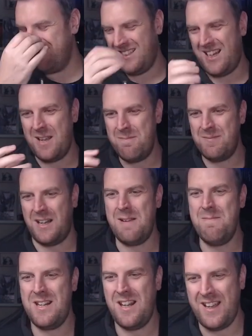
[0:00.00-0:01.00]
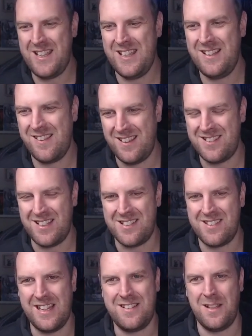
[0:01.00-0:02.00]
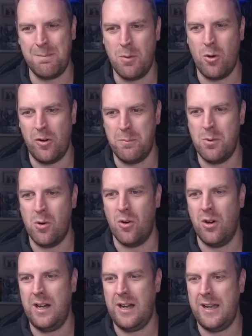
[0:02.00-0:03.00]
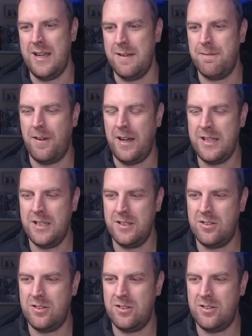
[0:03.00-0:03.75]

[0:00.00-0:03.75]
I'm liking this aesthetic more and more. If I could